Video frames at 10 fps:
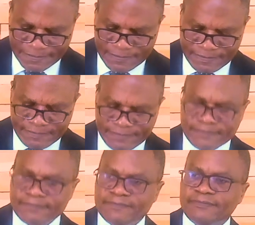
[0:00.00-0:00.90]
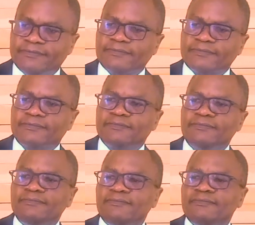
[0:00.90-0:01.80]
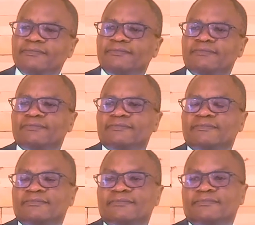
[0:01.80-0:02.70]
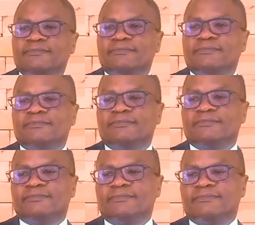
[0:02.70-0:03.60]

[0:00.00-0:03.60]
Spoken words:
No one is speaking in this clip.